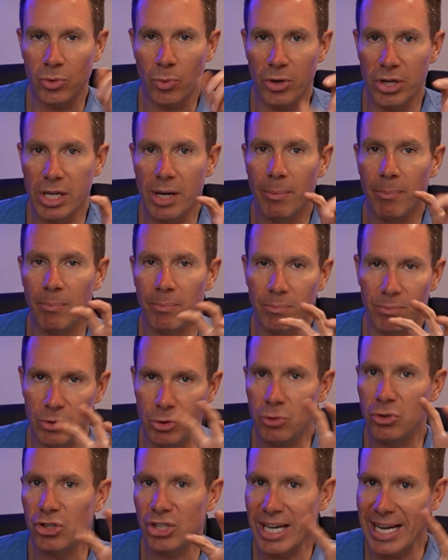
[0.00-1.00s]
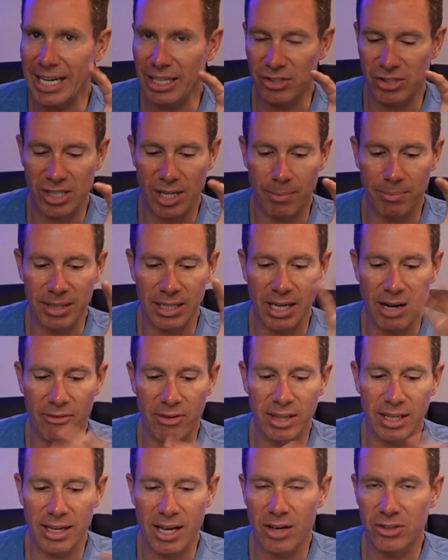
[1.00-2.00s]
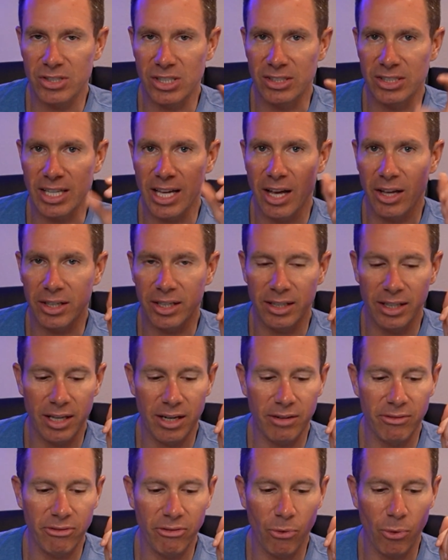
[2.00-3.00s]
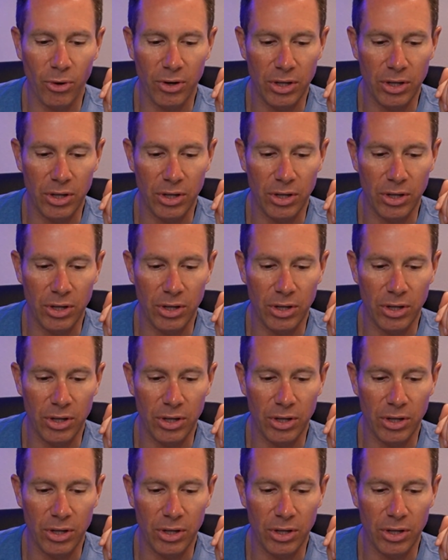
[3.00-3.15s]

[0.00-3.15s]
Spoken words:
where you change something, everything else is calculated for